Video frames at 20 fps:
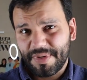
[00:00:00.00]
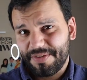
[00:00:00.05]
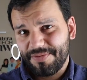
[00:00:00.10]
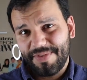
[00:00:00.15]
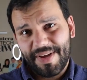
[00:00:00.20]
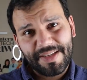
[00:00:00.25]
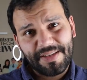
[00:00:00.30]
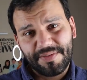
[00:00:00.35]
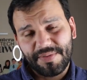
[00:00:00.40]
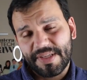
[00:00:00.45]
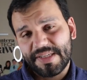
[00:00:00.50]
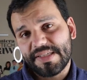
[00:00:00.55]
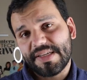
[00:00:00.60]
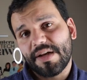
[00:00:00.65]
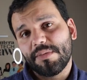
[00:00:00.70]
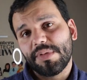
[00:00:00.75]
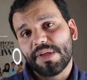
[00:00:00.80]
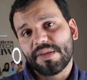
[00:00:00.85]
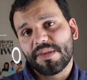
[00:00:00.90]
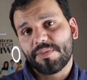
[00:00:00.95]
but effectively
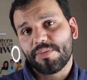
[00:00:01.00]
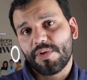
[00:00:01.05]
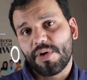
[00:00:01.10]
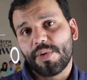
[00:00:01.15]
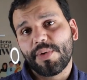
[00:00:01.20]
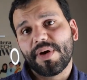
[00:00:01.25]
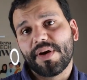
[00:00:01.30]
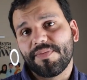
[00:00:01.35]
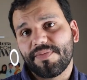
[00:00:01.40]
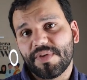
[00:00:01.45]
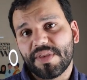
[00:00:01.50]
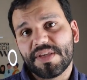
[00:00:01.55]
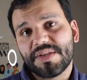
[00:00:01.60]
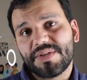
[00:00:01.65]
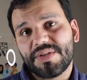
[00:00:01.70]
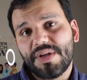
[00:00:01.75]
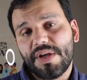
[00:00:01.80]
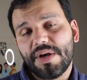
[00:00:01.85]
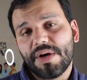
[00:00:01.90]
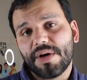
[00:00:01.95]
doubling the program for
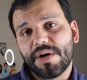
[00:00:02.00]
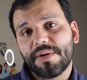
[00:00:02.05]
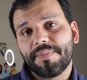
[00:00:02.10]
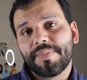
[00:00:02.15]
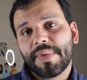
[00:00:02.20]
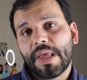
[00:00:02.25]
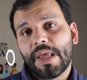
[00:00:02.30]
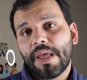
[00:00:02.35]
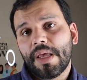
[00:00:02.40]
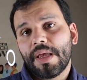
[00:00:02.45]
this year,